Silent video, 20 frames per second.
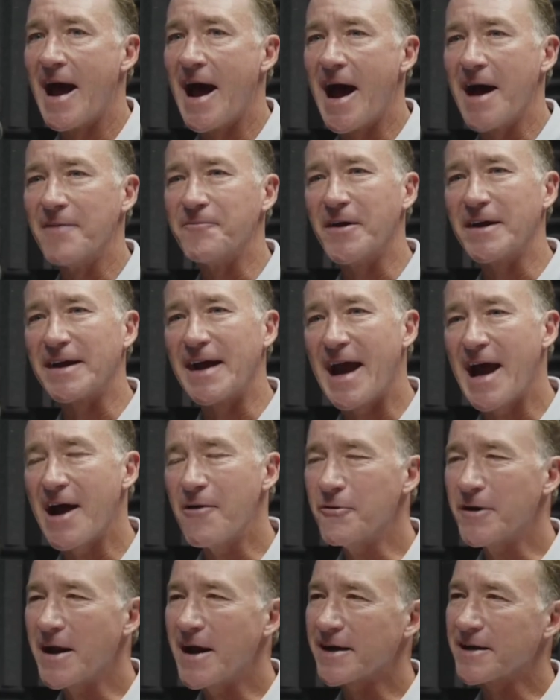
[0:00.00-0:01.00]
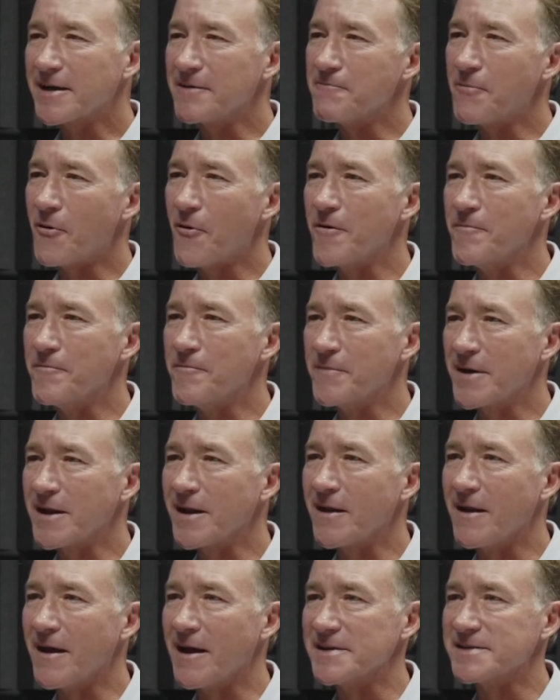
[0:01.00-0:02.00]
I'm like, how would I
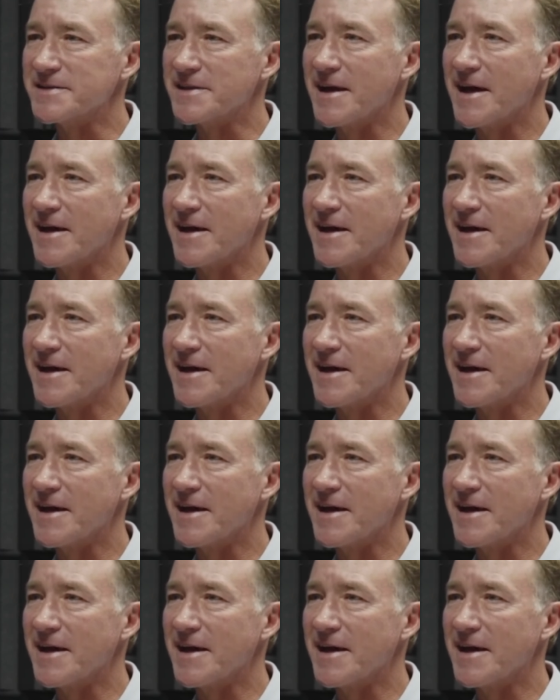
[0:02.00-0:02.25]
compartmentalize that?